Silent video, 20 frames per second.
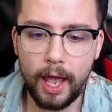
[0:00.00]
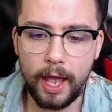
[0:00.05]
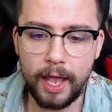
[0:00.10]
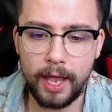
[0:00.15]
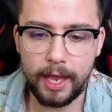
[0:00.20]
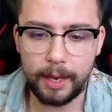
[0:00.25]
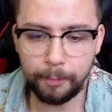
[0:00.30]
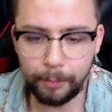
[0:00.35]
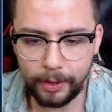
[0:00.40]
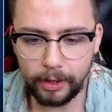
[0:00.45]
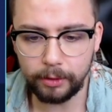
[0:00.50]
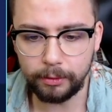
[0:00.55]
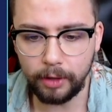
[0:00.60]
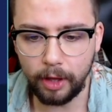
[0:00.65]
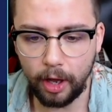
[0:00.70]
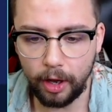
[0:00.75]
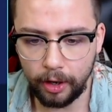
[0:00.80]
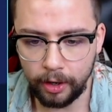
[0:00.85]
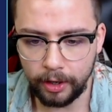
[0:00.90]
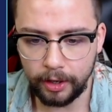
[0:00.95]
It
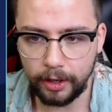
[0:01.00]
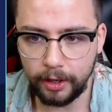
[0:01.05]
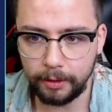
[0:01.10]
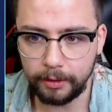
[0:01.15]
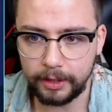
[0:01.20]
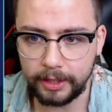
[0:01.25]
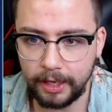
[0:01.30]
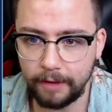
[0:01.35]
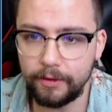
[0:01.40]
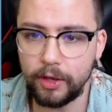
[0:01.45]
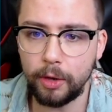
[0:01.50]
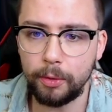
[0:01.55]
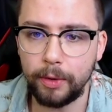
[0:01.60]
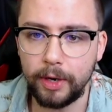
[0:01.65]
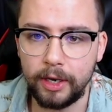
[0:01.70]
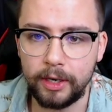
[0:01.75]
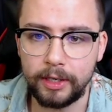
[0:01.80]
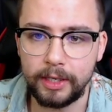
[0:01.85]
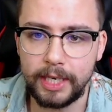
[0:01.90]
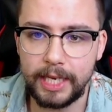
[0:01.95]
will give
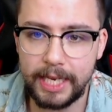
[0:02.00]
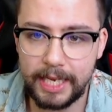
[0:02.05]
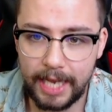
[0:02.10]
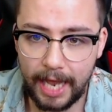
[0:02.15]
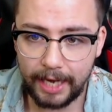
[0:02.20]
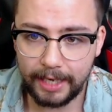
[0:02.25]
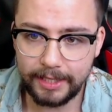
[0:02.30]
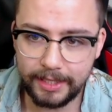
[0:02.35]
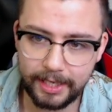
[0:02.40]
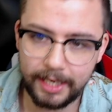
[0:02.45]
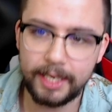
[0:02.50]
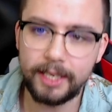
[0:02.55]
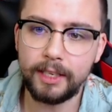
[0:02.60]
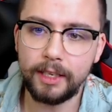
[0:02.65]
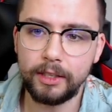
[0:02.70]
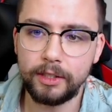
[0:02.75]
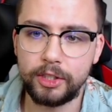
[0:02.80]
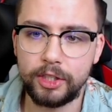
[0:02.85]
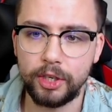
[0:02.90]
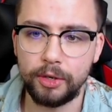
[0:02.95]
you an exe
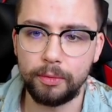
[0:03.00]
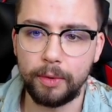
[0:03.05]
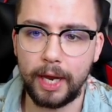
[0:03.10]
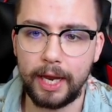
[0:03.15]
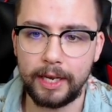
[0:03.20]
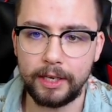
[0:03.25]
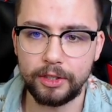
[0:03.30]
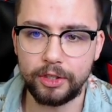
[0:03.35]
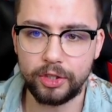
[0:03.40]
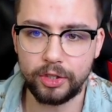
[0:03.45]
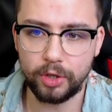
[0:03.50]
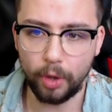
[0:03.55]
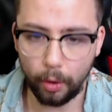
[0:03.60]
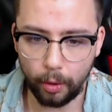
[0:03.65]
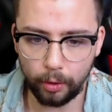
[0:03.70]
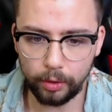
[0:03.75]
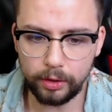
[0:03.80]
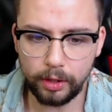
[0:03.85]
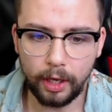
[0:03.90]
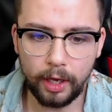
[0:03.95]
to
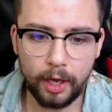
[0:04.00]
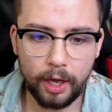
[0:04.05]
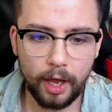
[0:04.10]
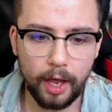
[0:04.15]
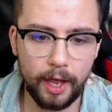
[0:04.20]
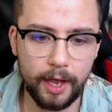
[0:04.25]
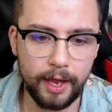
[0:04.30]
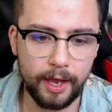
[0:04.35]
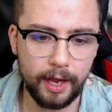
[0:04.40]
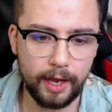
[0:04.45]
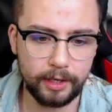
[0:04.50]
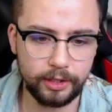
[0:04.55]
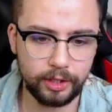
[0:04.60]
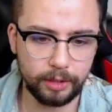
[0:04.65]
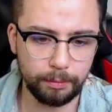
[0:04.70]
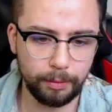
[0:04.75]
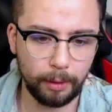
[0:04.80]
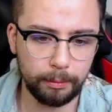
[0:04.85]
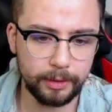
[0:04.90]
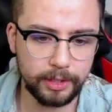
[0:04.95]
install, as
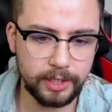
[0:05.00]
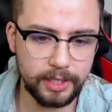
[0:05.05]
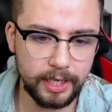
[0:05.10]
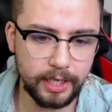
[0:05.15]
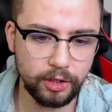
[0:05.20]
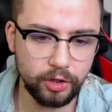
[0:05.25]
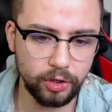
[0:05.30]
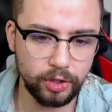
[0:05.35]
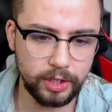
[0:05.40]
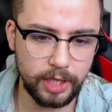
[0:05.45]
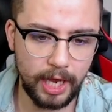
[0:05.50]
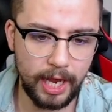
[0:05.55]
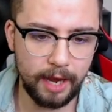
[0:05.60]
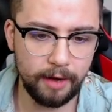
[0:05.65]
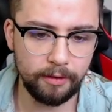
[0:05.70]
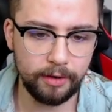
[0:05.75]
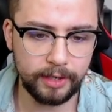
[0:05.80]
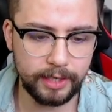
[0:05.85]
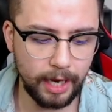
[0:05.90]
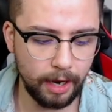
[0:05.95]
you can probably see just
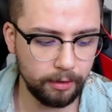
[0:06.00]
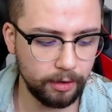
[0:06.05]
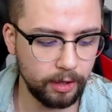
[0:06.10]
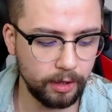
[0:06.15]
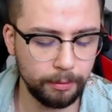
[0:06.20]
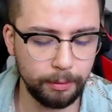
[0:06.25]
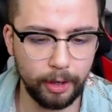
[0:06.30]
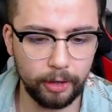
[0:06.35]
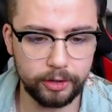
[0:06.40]
here down at